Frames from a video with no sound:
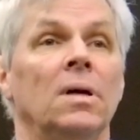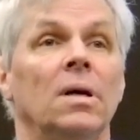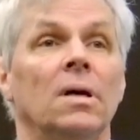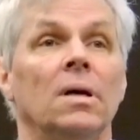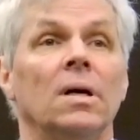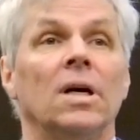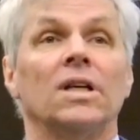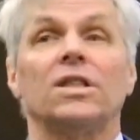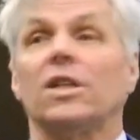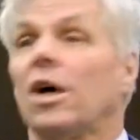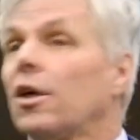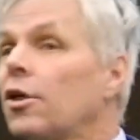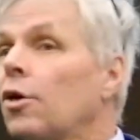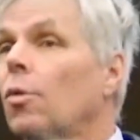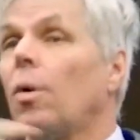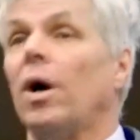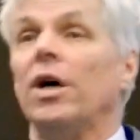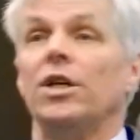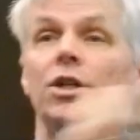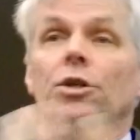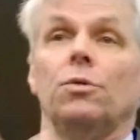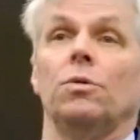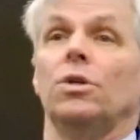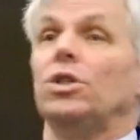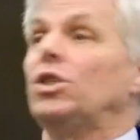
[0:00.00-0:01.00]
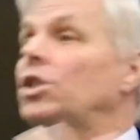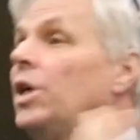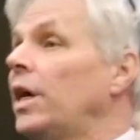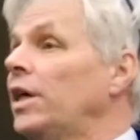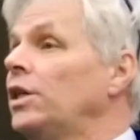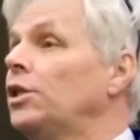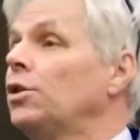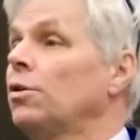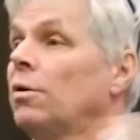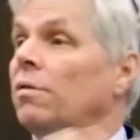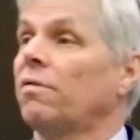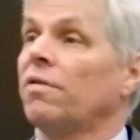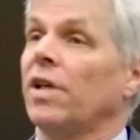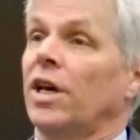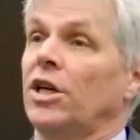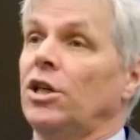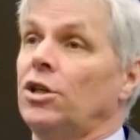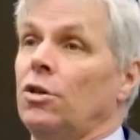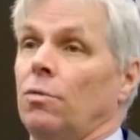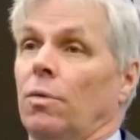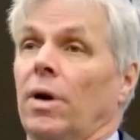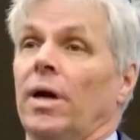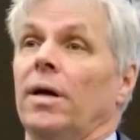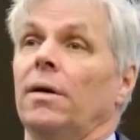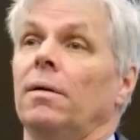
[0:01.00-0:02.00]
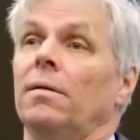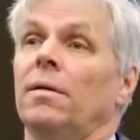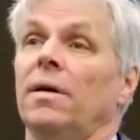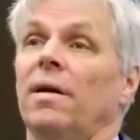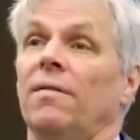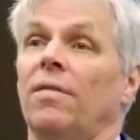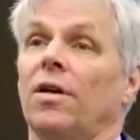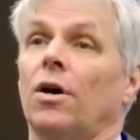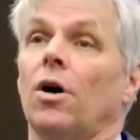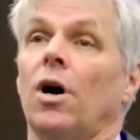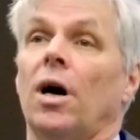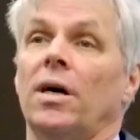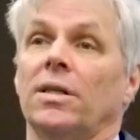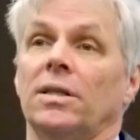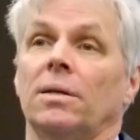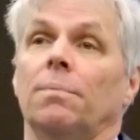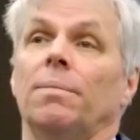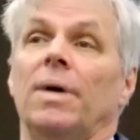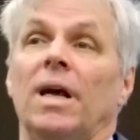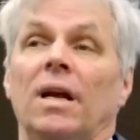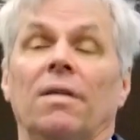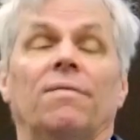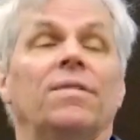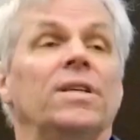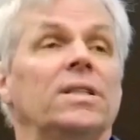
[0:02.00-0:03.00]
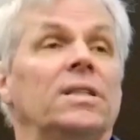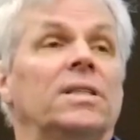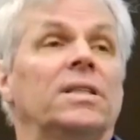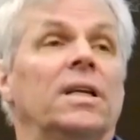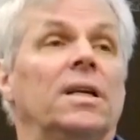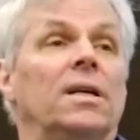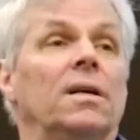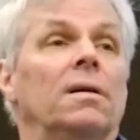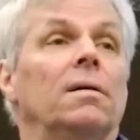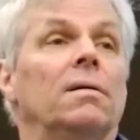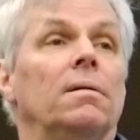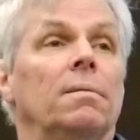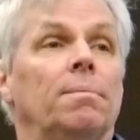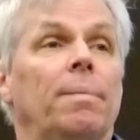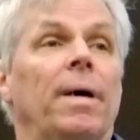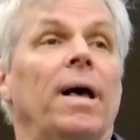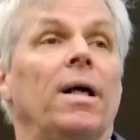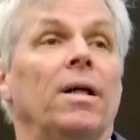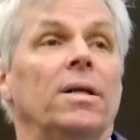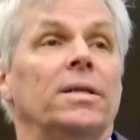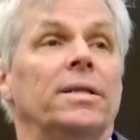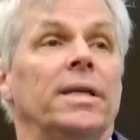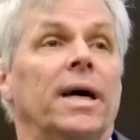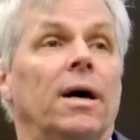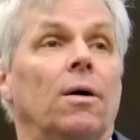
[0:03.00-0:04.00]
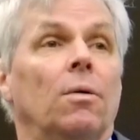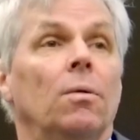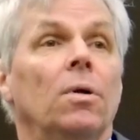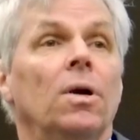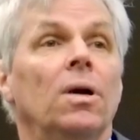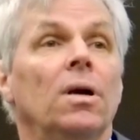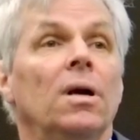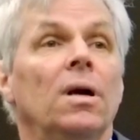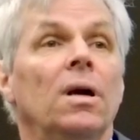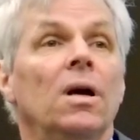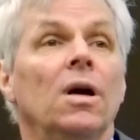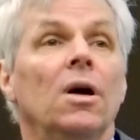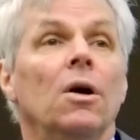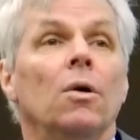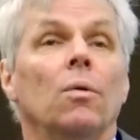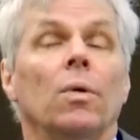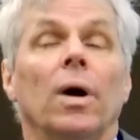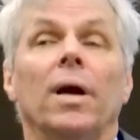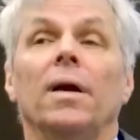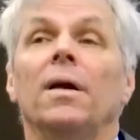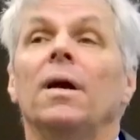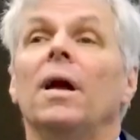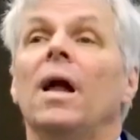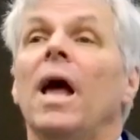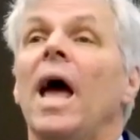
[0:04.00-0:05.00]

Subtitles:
Because otherwise you would change your inflation rate if the costs and benefits didn't balance out, right?